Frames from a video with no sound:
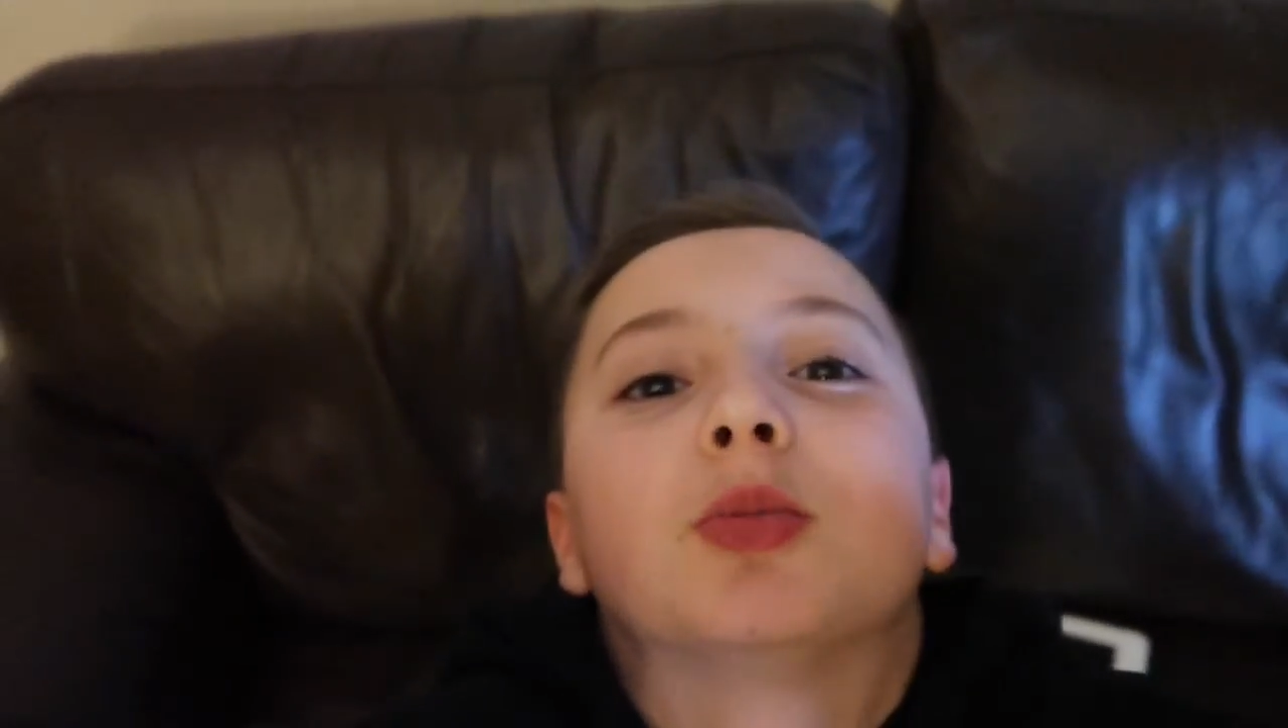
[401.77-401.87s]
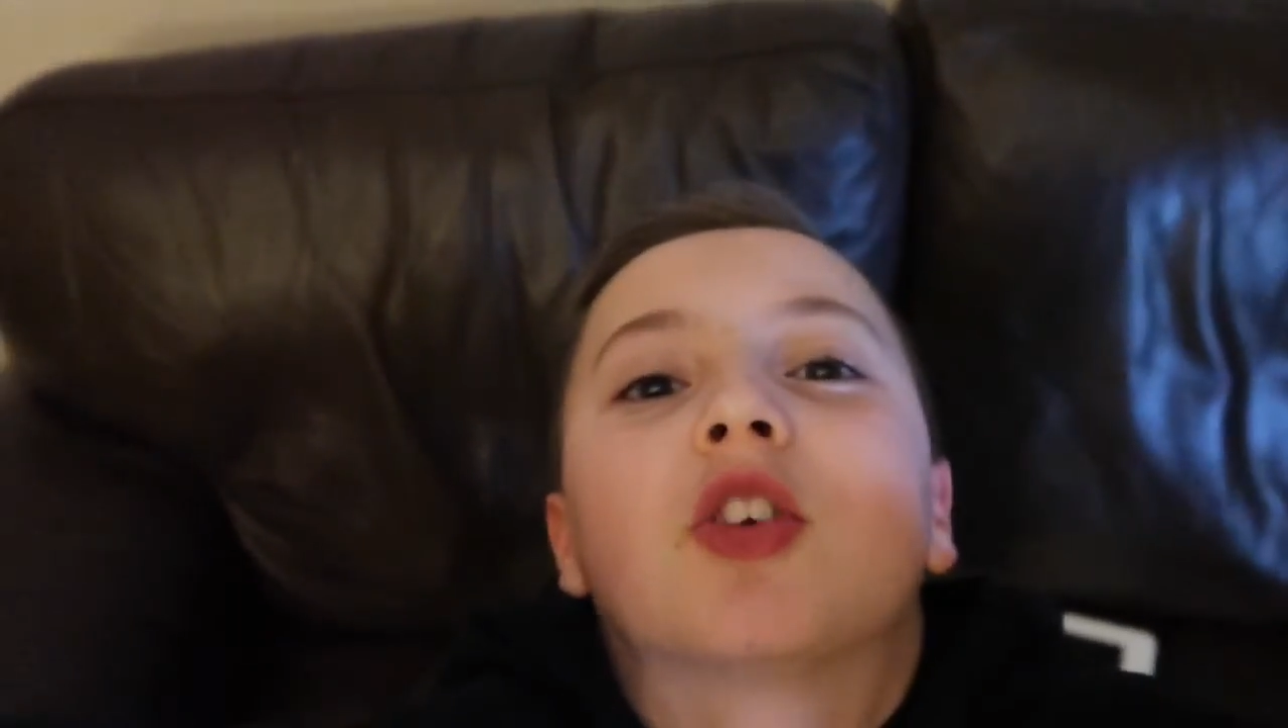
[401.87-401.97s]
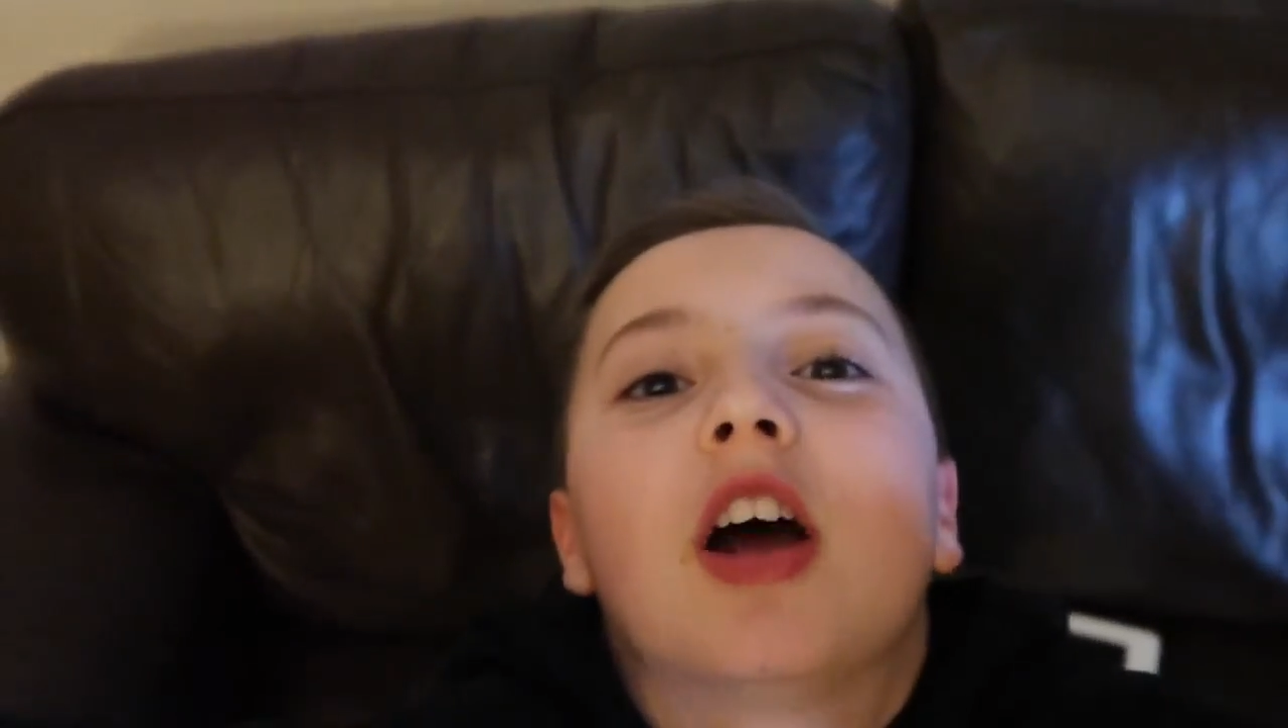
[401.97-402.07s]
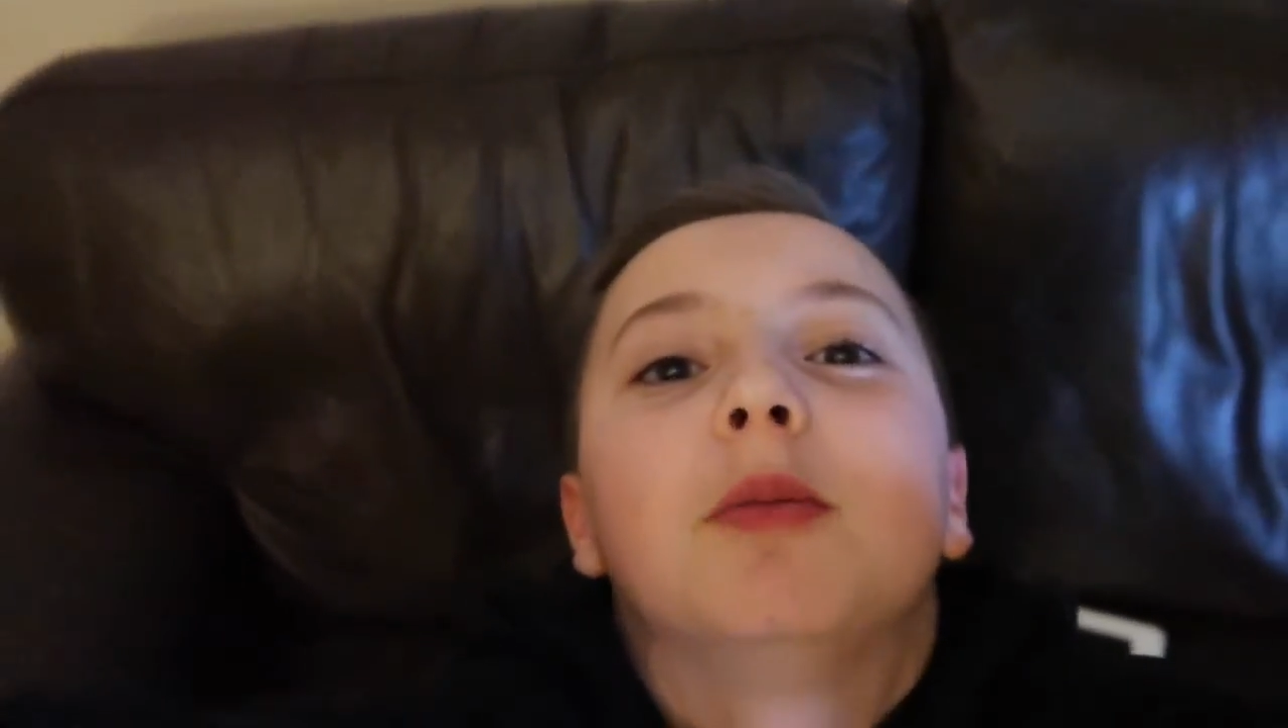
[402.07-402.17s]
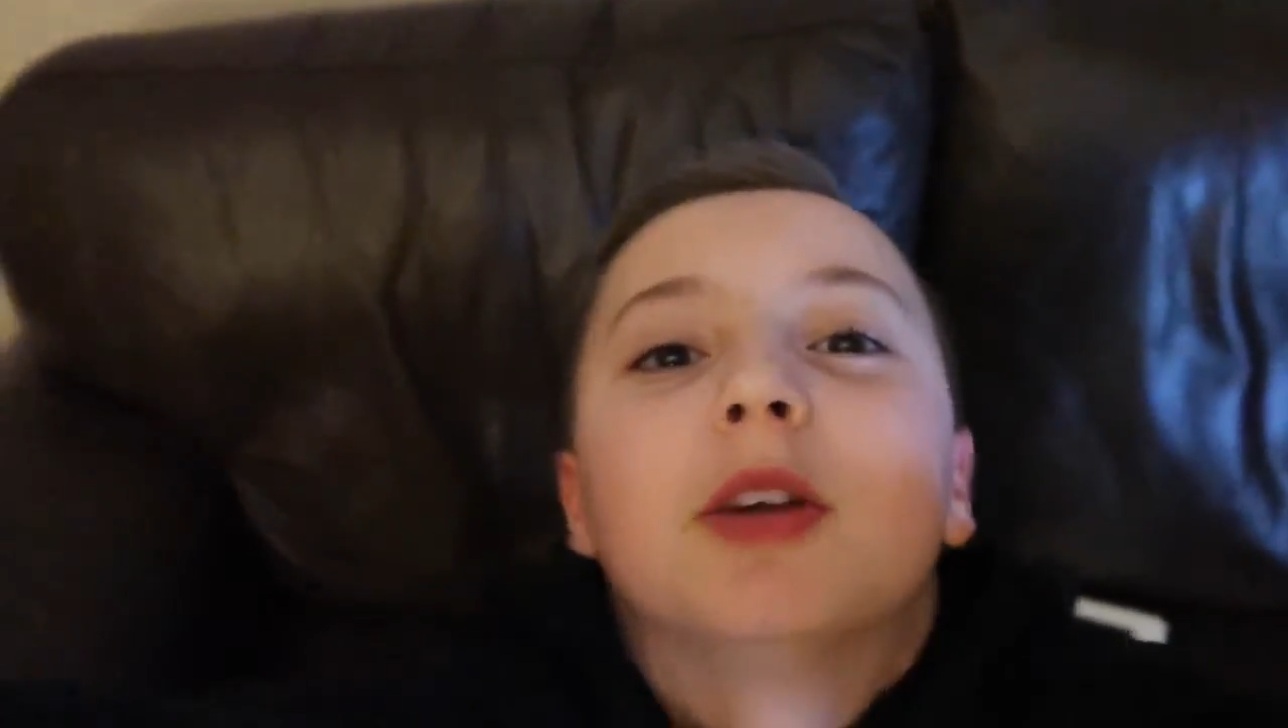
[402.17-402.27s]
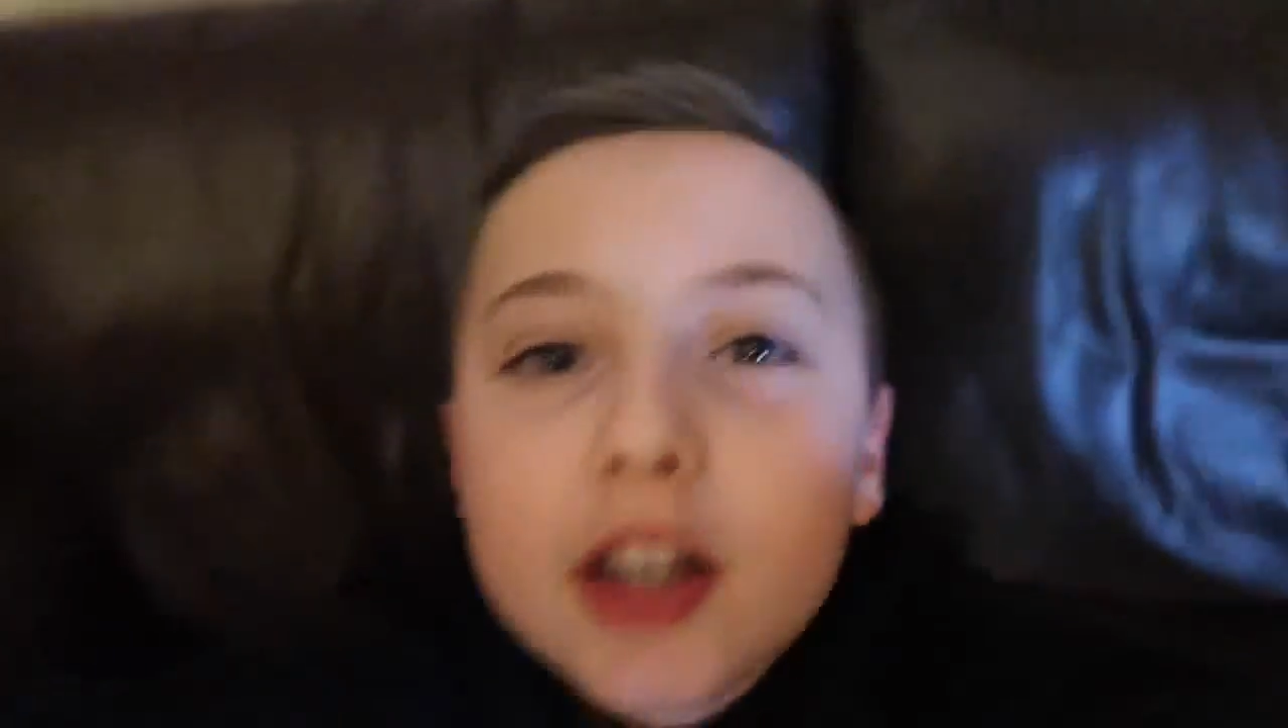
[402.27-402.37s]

Subscribe,